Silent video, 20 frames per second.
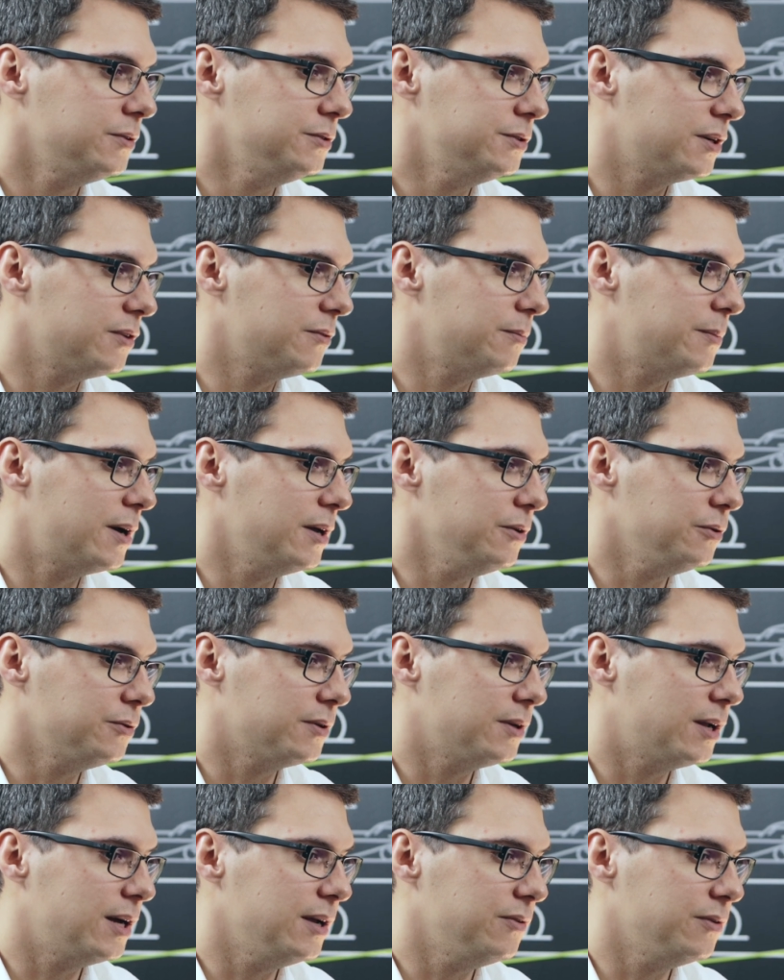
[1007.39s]
just by
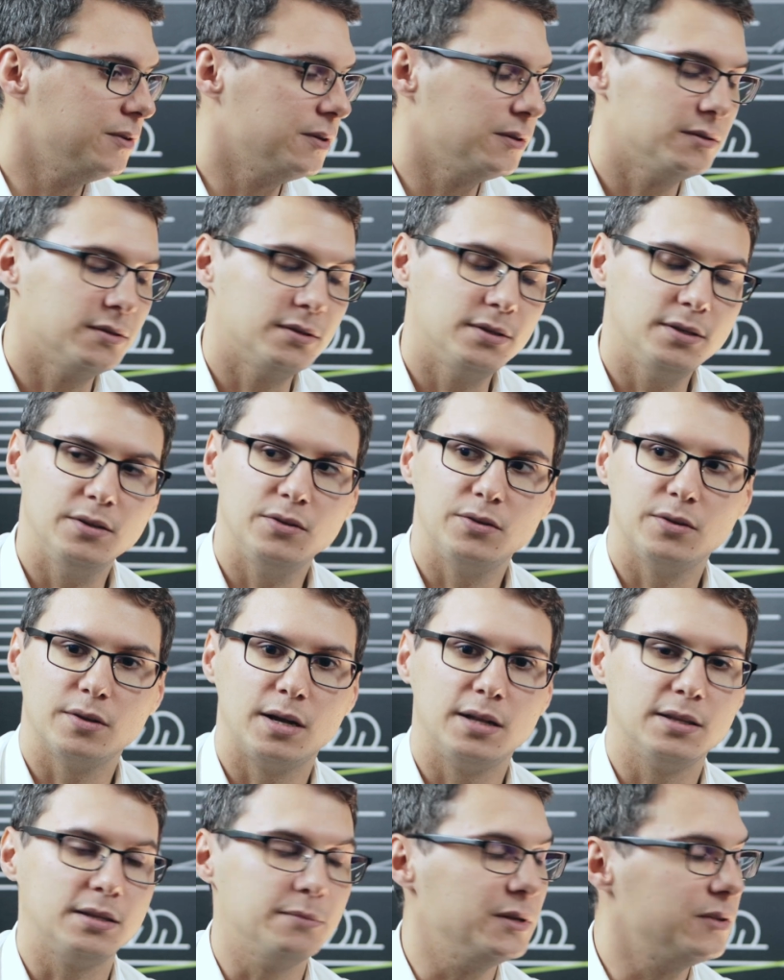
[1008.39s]
utilizing these
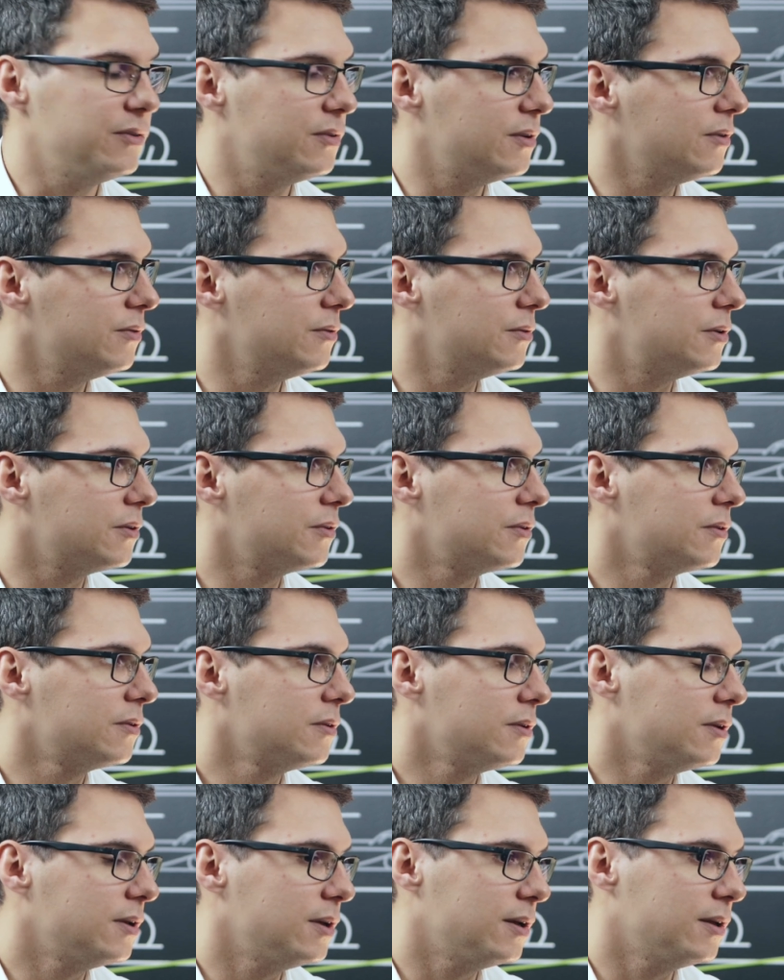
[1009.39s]
ultimate sensors
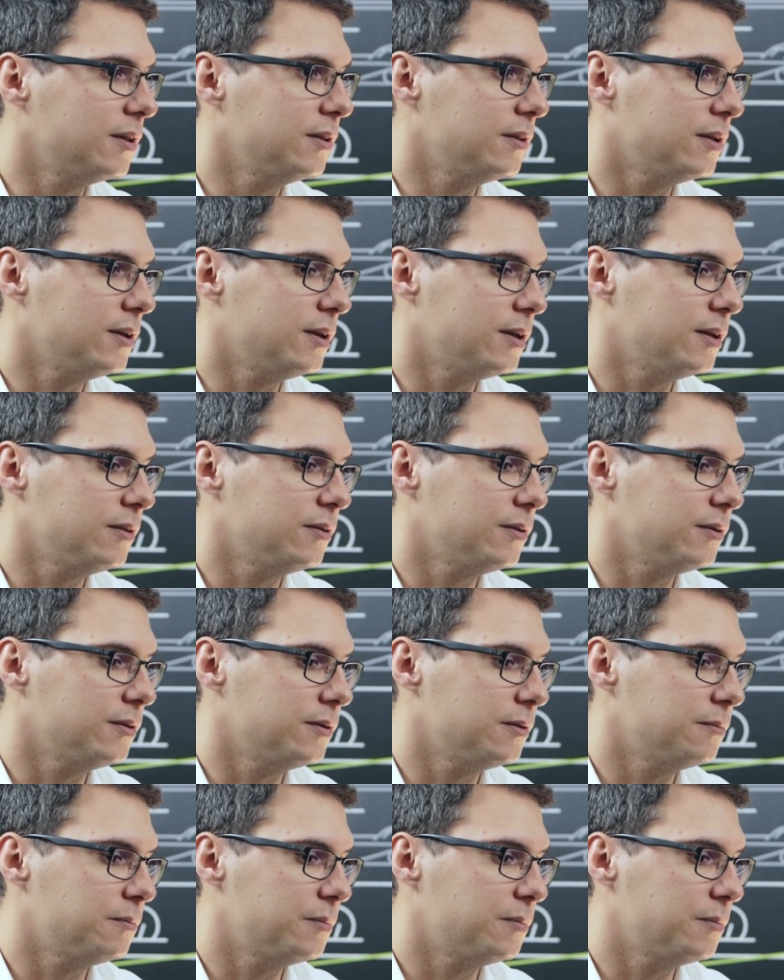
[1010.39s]
and